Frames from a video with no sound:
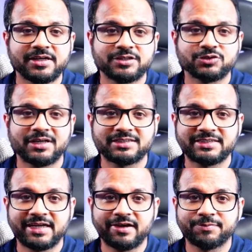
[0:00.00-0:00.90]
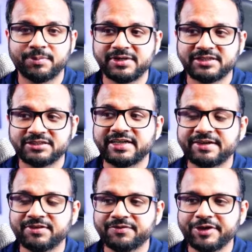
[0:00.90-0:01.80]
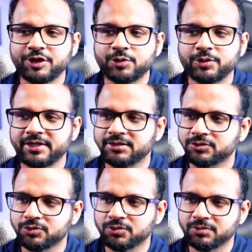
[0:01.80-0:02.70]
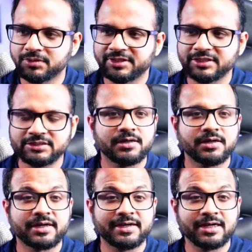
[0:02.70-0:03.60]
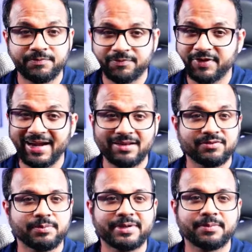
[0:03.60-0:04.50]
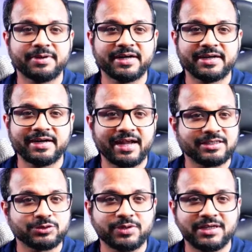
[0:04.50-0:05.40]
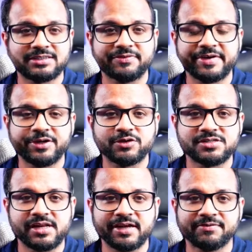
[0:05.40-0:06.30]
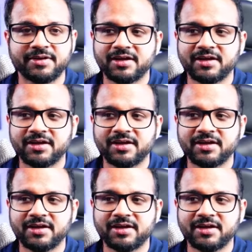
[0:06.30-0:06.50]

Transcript: So let's say I've published day one video today. So this GitHub file will be updated as soon as the video is live.